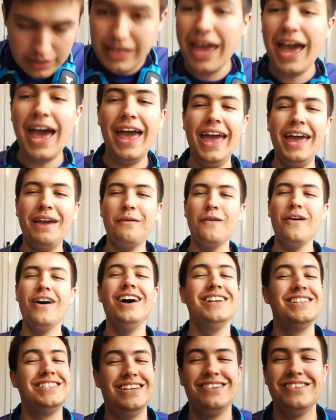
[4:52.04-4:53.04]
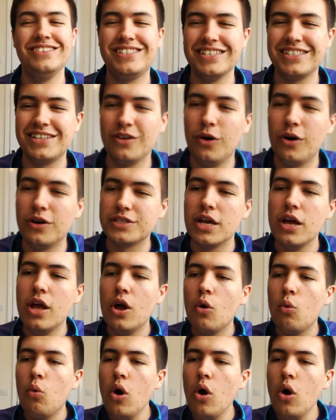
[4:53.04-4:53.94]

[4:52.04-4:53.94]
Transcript: Yeah, it was. It was just a horse.